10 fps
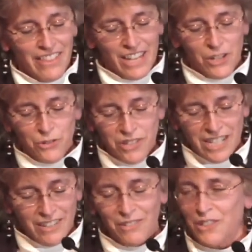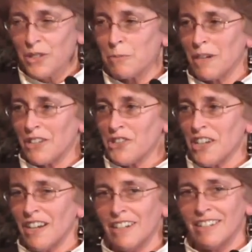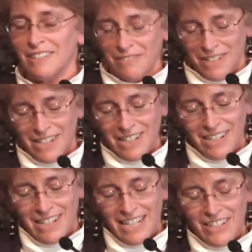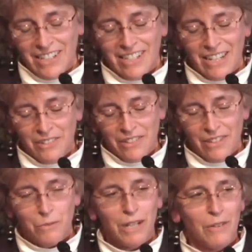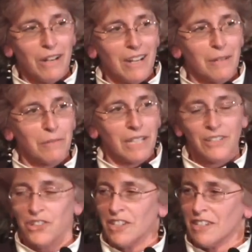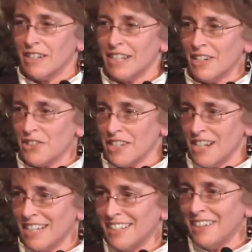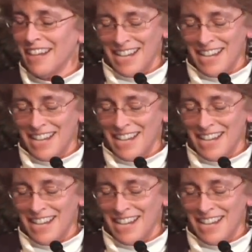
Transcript: Thank you, Sandra, so much. As I said, I thought, wow, I'm glad she's on our side.